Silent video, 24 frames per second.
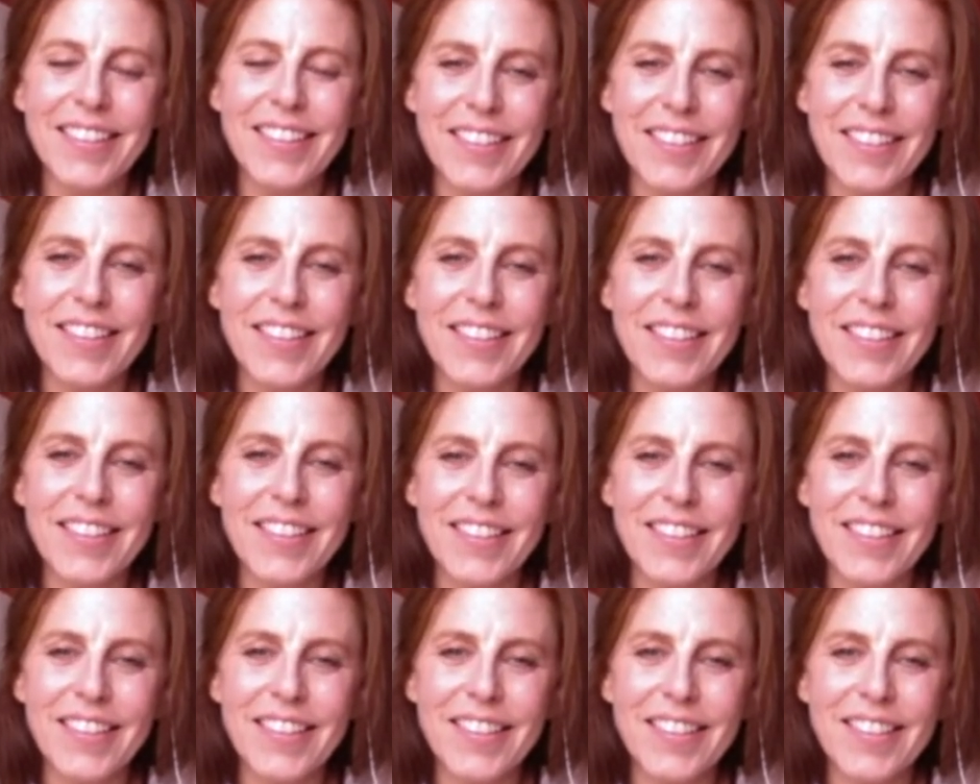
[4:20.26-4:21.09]

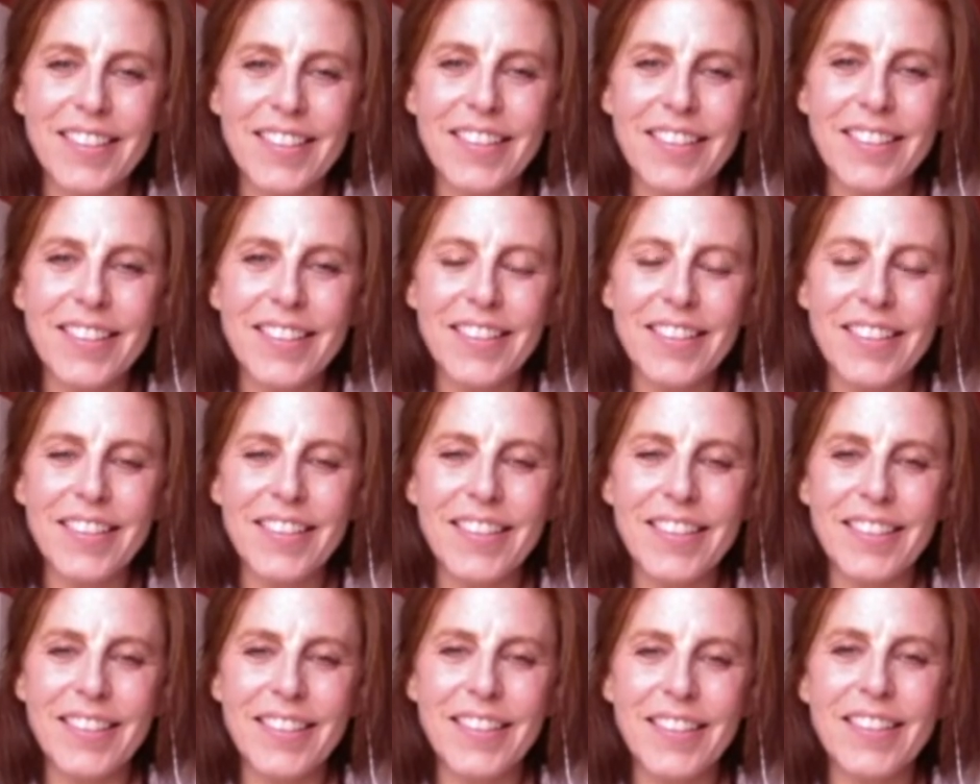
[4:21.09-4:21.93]

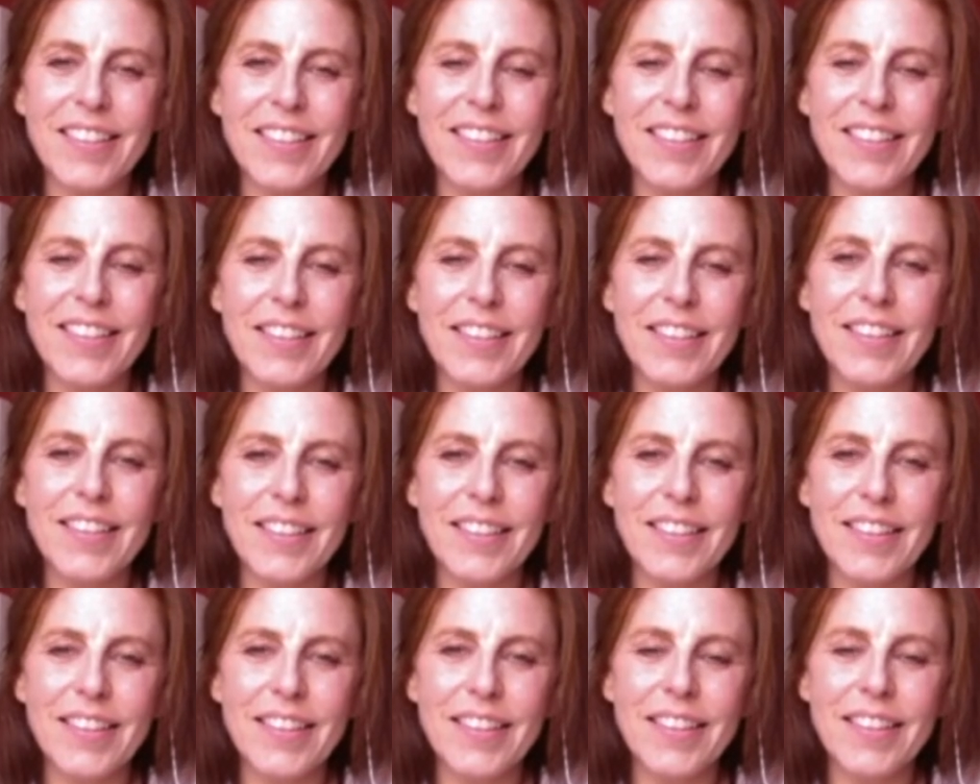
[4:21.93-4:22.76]

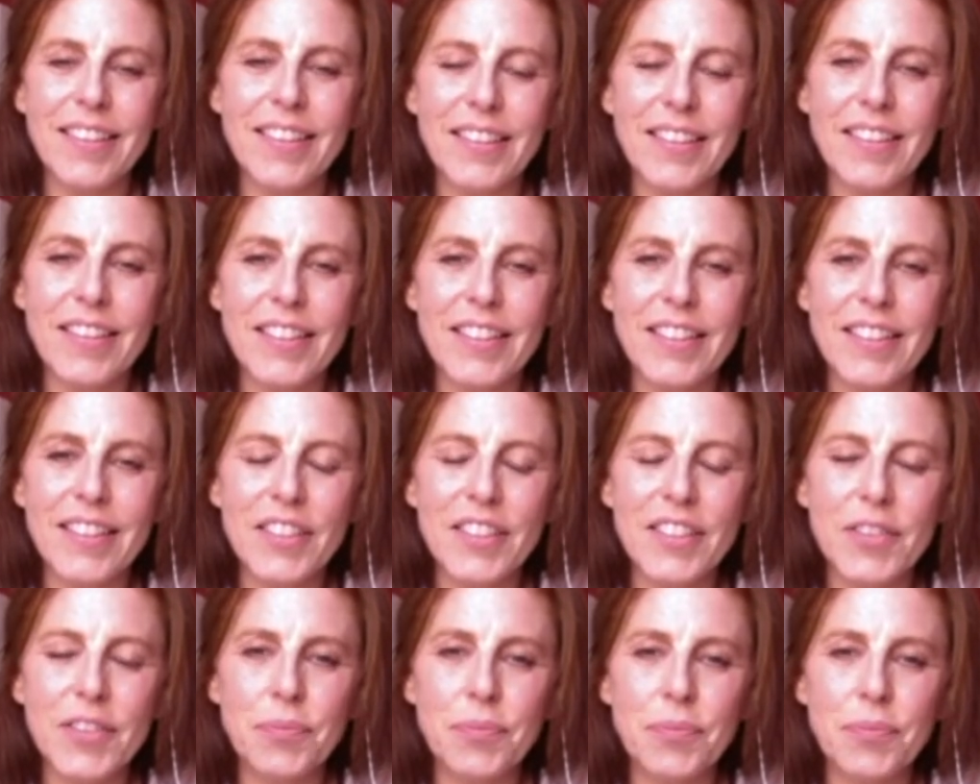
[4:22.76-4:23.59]

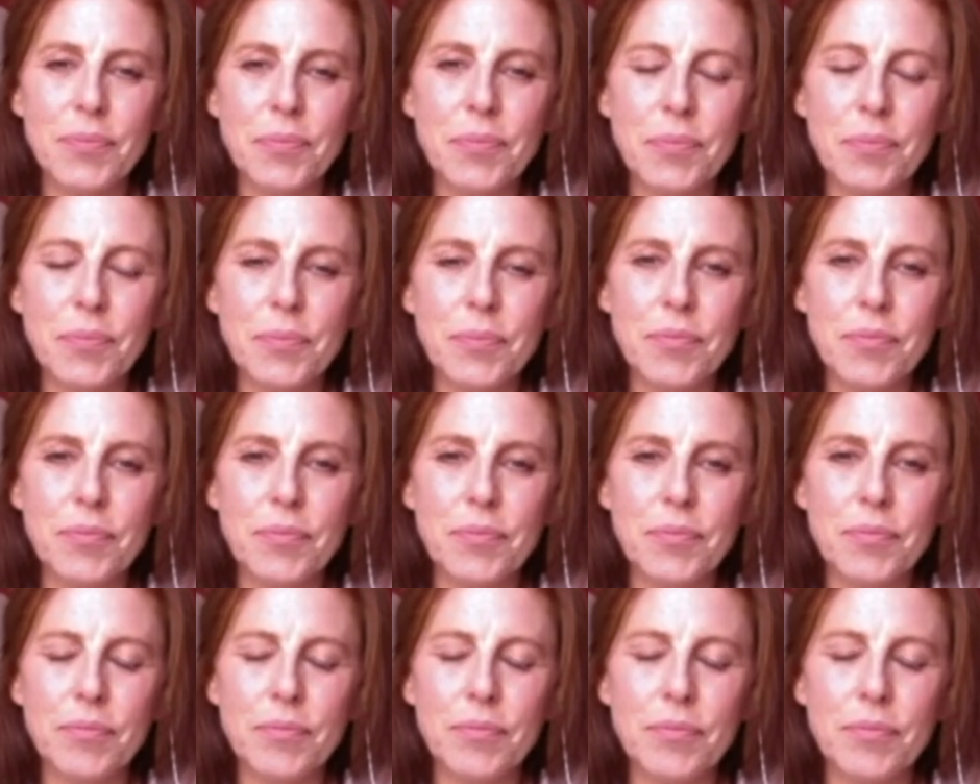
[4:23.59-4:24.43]

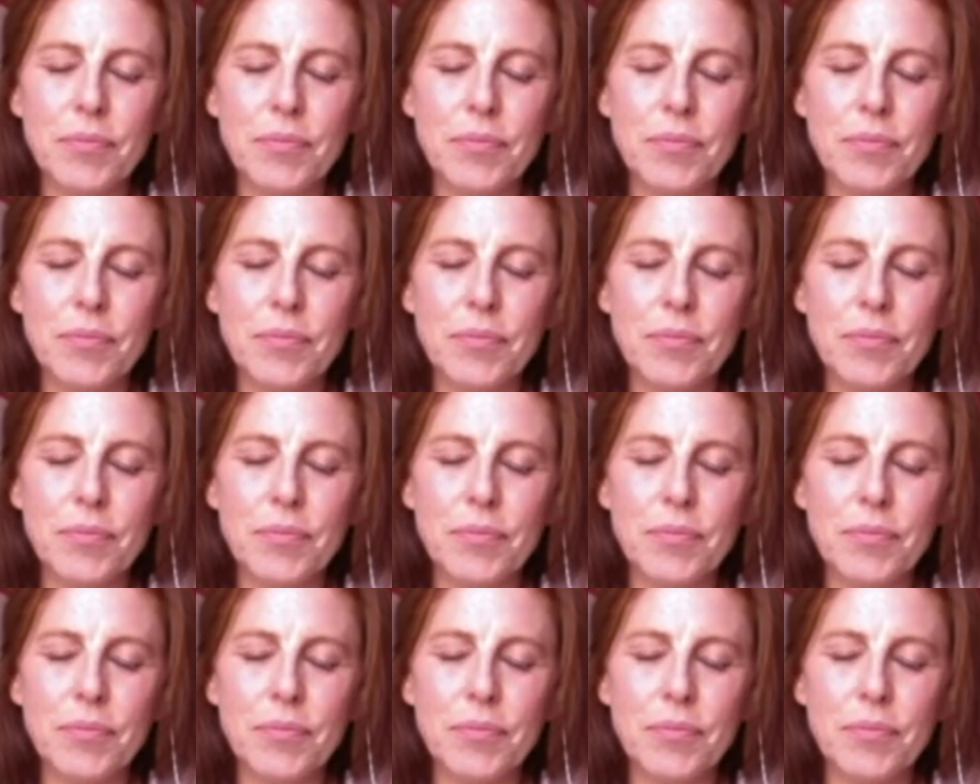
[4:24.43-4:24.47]
(silent)